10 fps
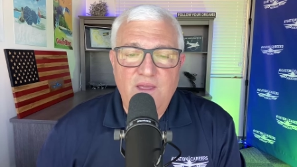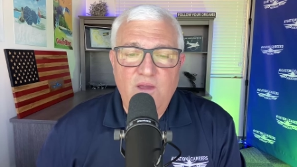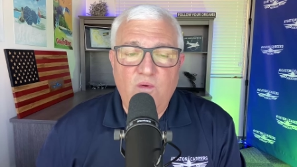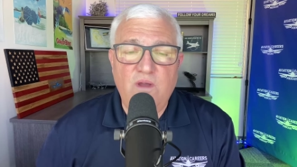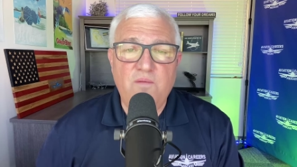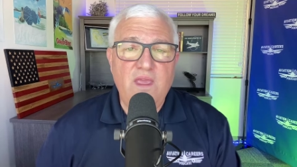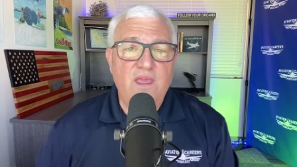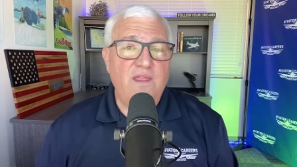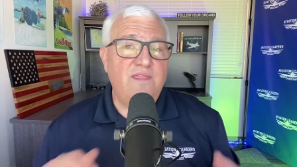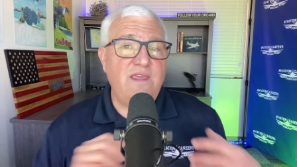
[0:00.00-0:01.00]
Well,
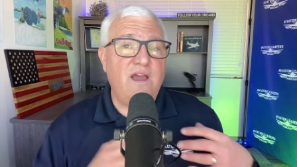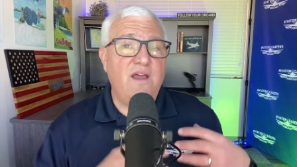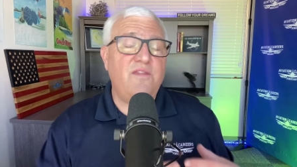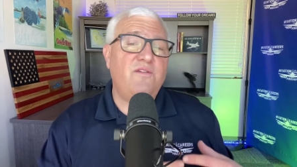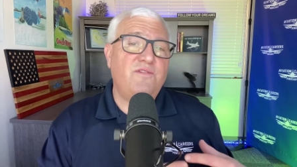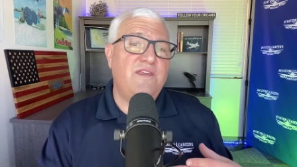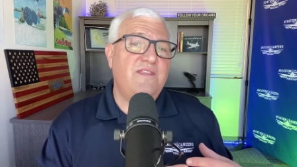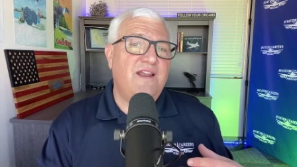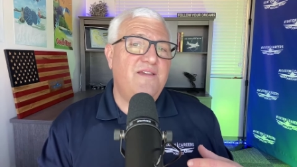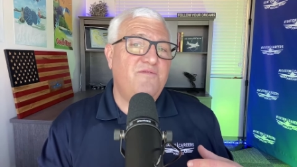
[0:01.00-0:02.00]
the other thing
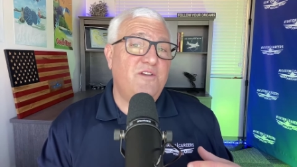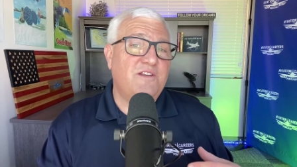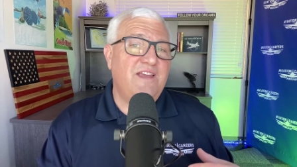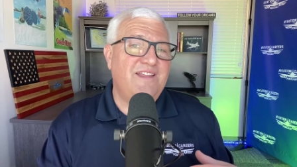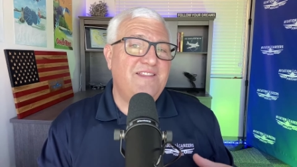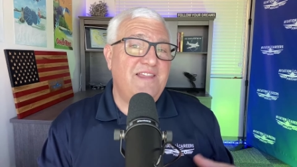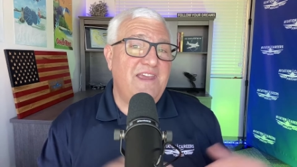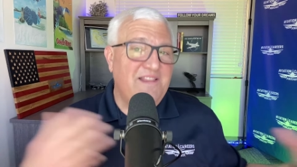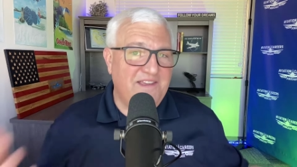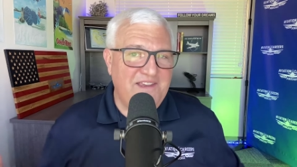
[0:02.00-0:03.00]
that I've looked at
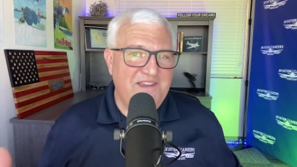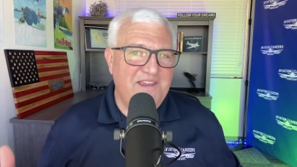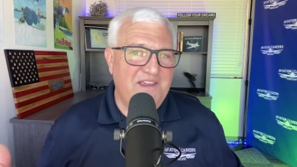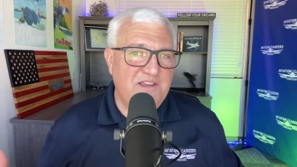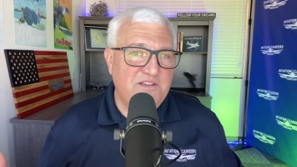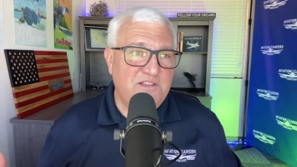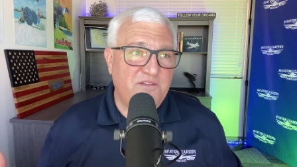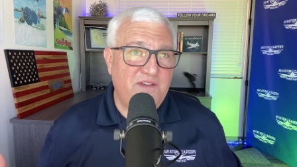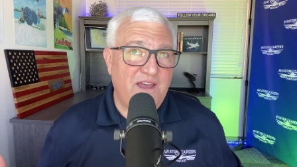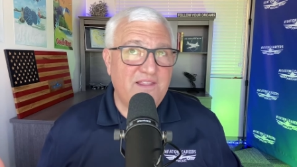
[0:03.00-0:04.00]
lately is the
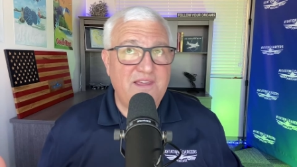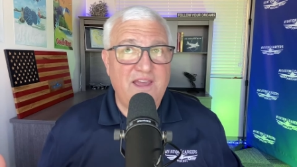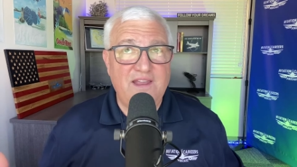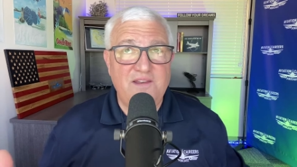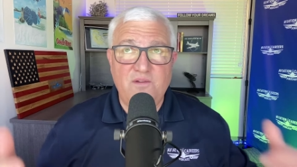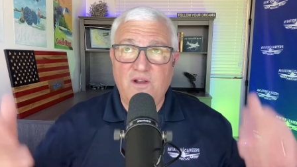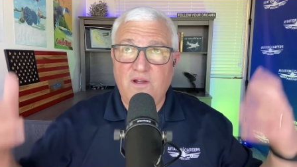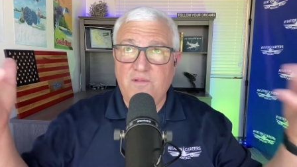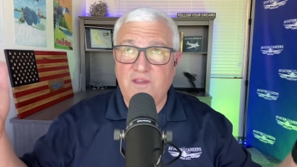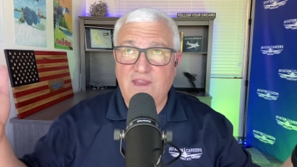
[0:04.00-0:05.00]
fact that, you know,
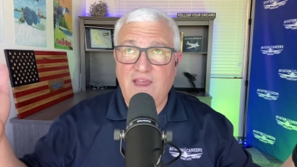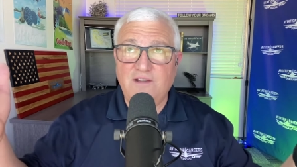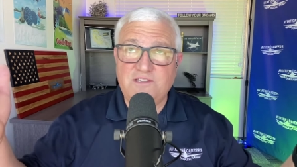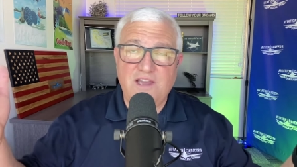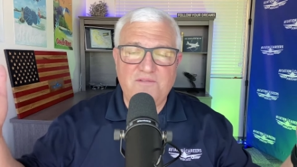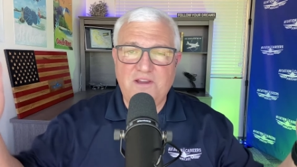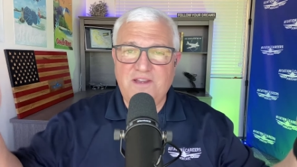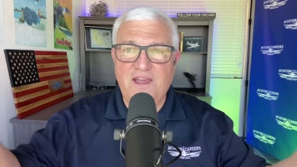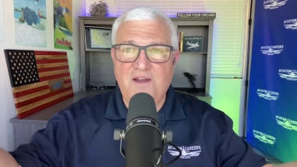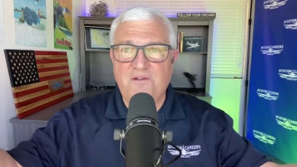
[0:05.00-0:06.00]
I've been looking outside right
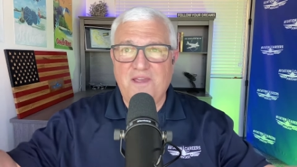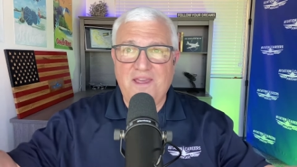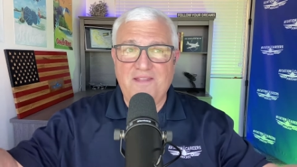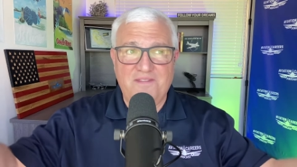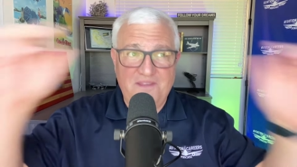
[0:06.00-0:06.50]
now at